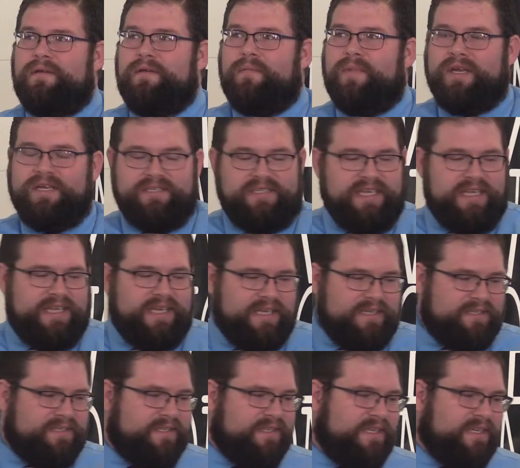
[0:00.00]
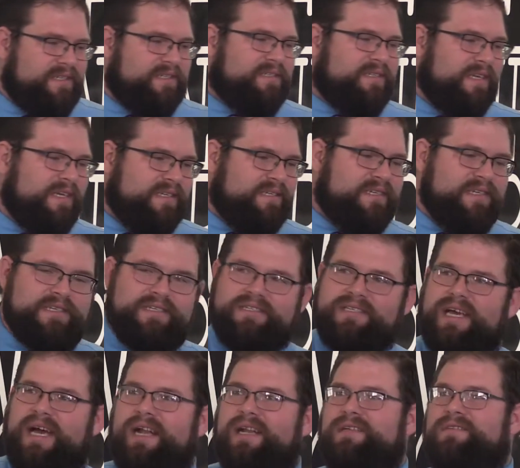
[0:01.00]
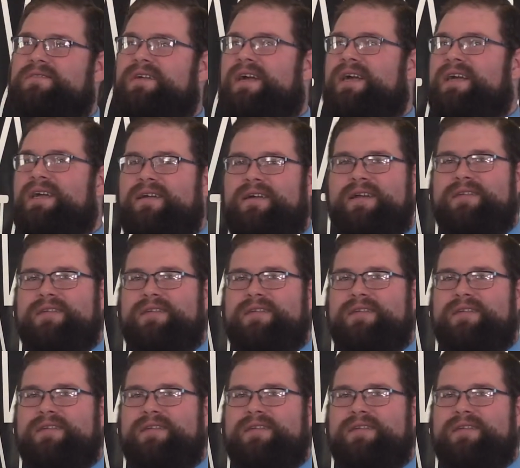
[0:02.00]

Because see, this, this, this inside us right here,